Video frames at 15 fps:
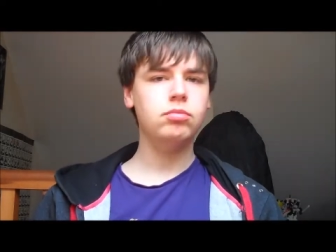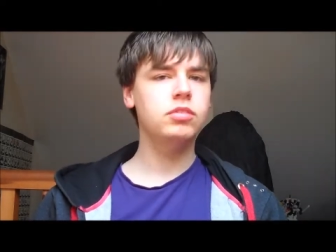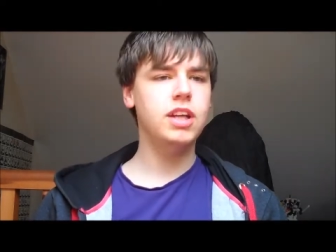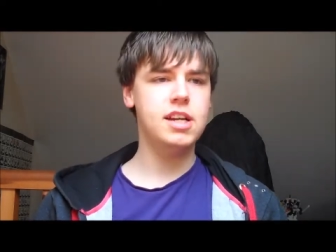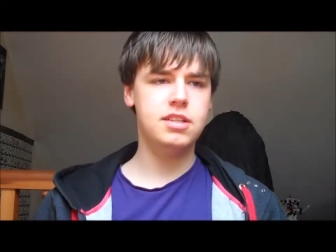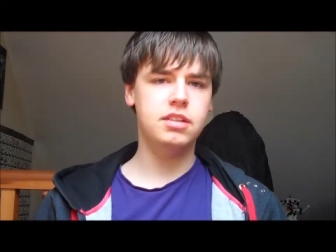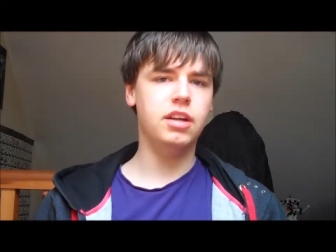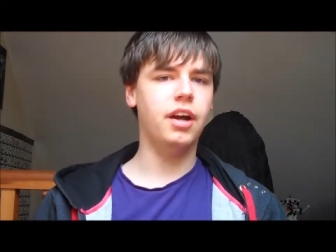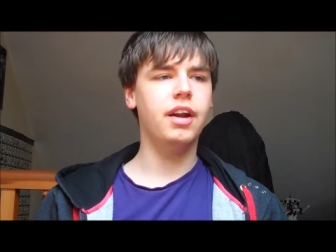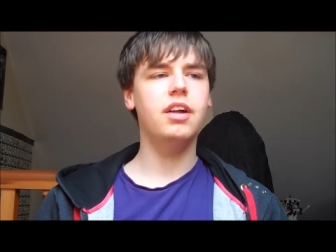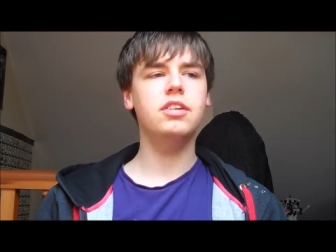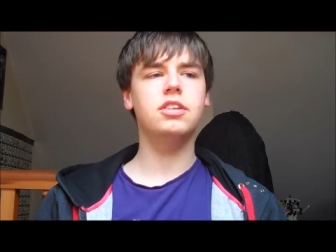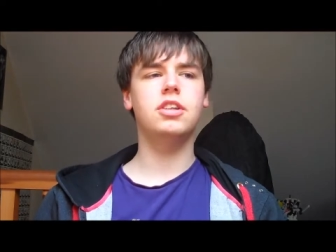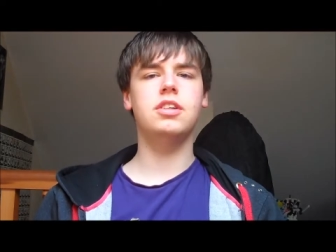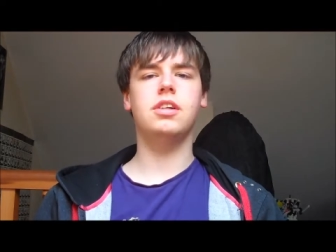it's not
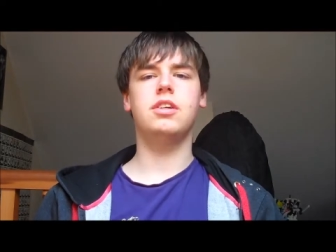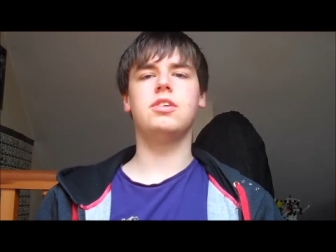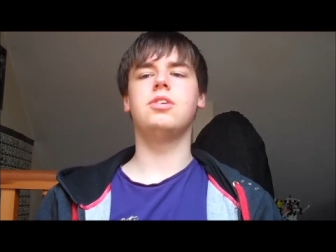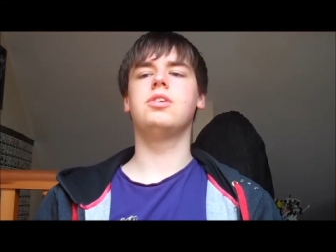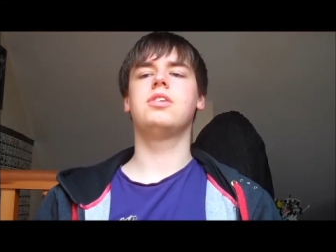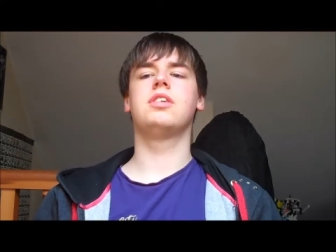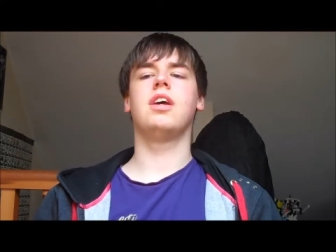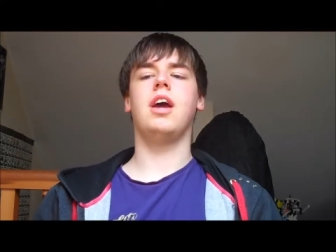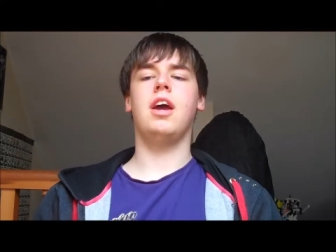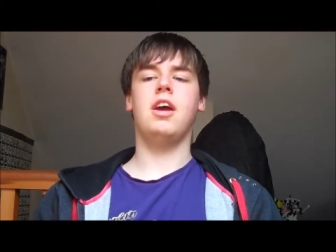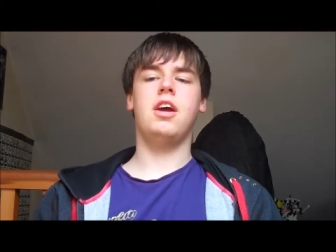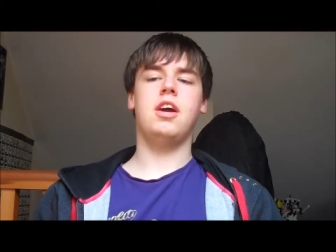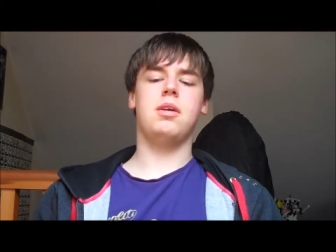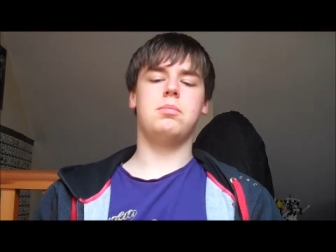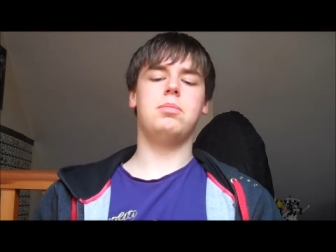all good news,
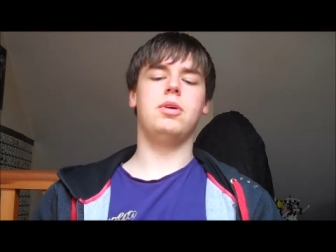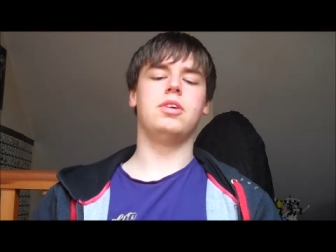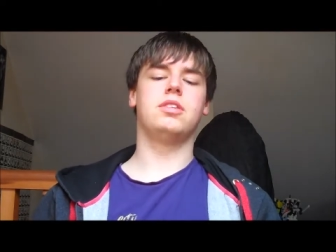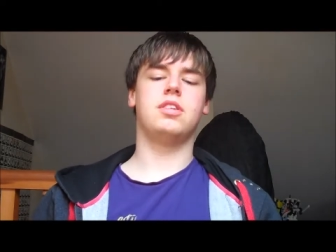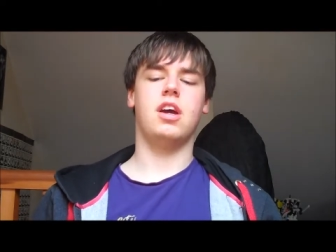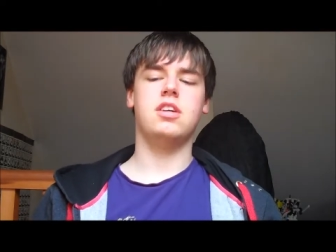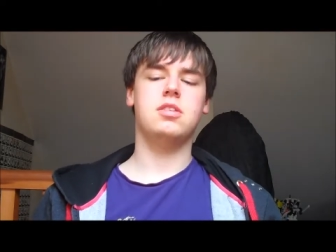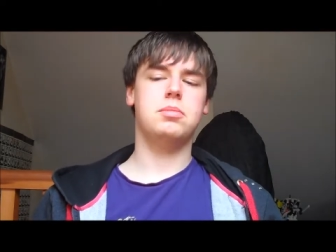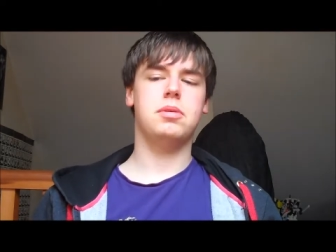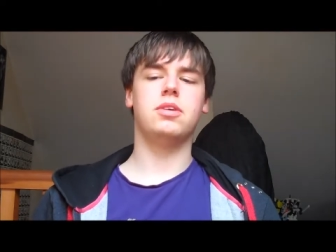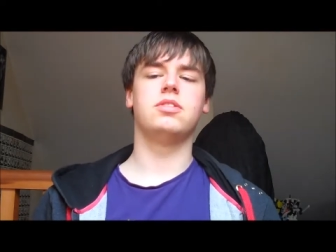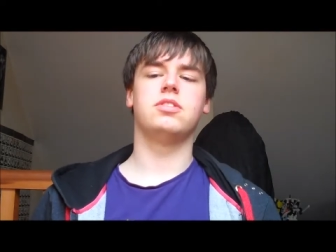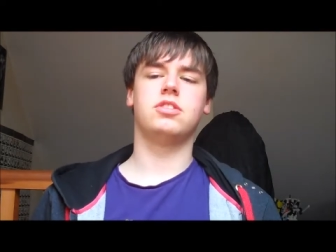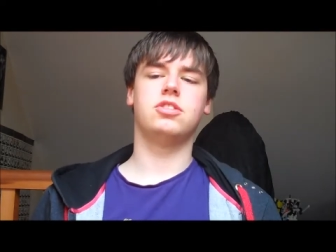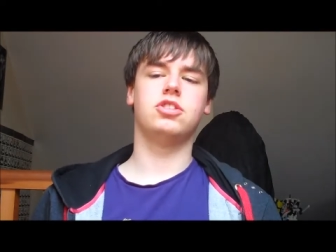but I
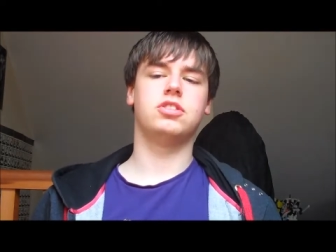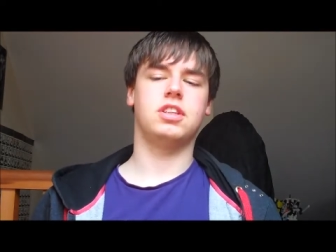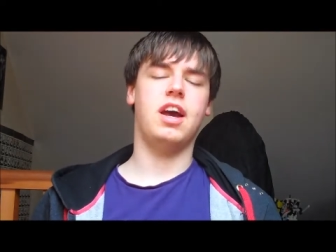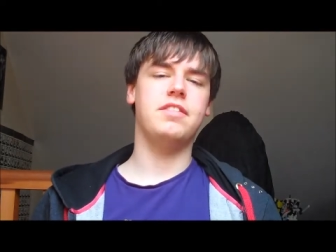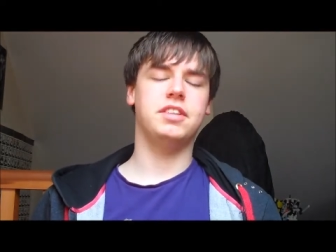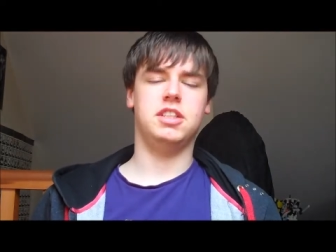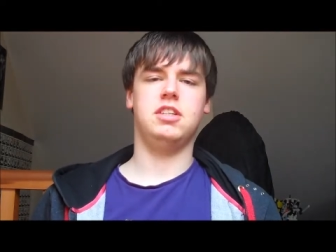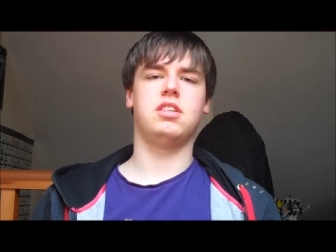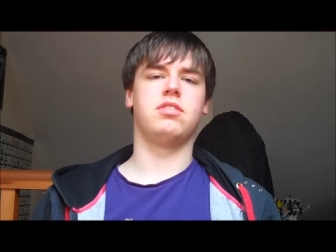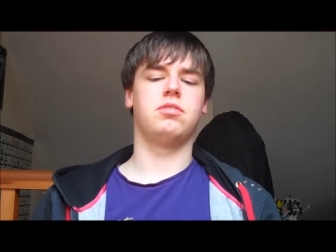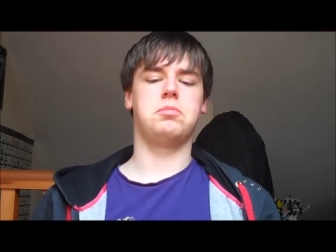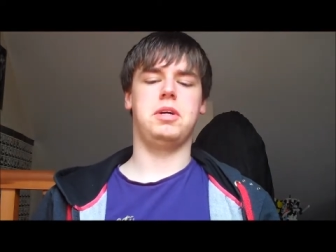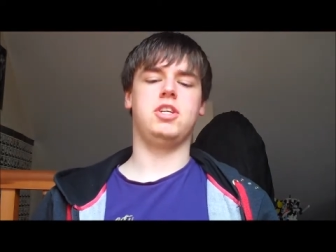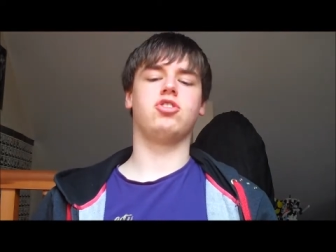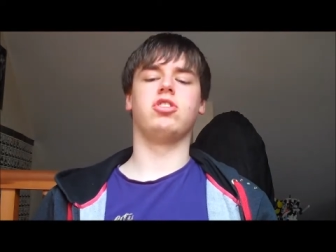suppose just having this
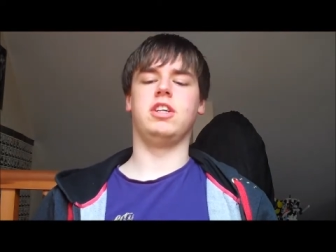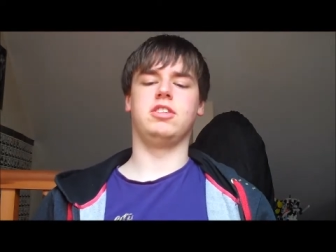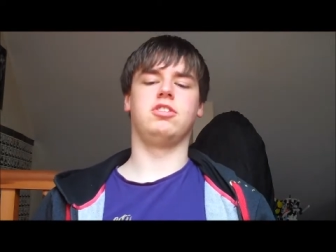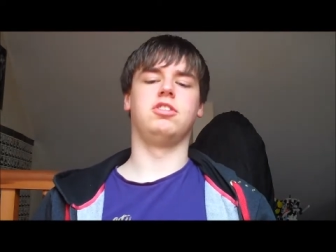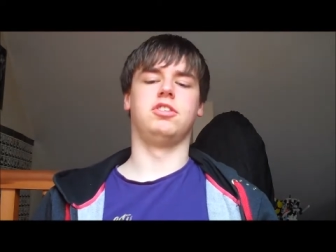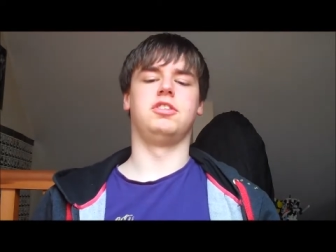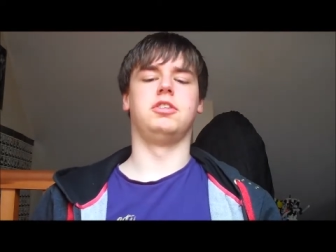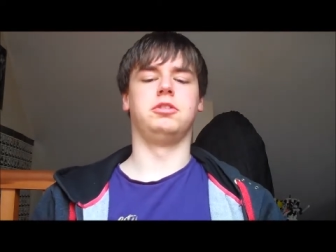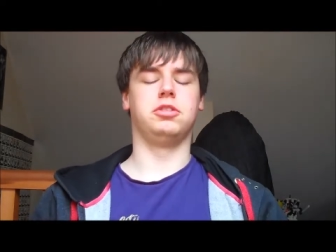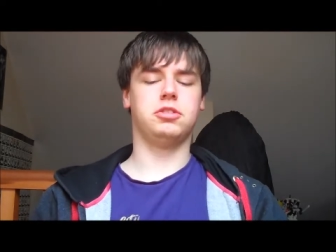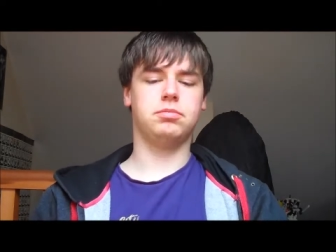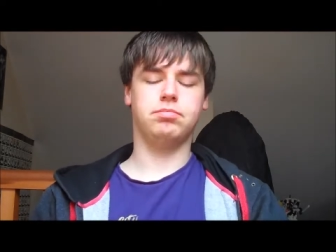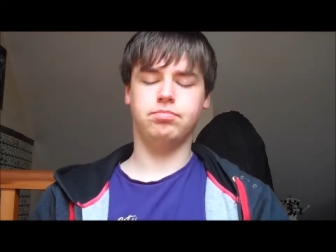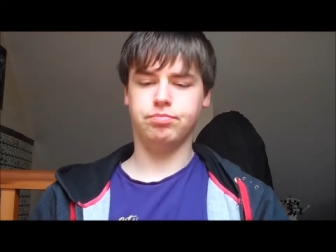information is good news.